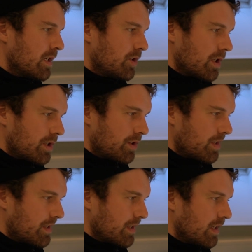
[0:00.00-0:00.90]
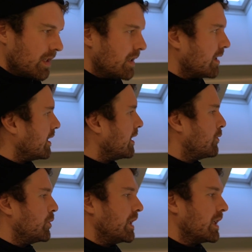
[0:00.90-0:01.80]
just to see if
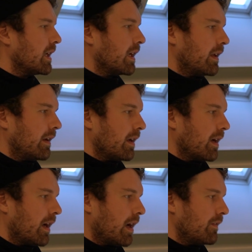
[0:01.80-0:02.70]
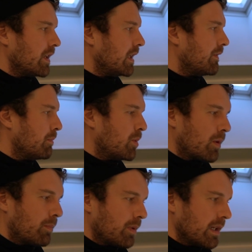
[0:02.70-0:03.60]
we can have even more
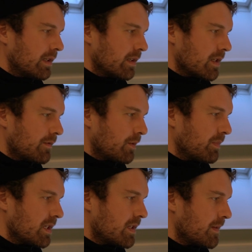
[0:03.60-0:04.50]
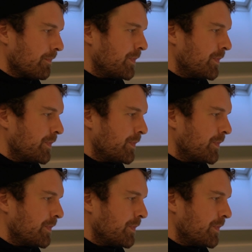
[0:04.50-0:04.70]
brightness from this.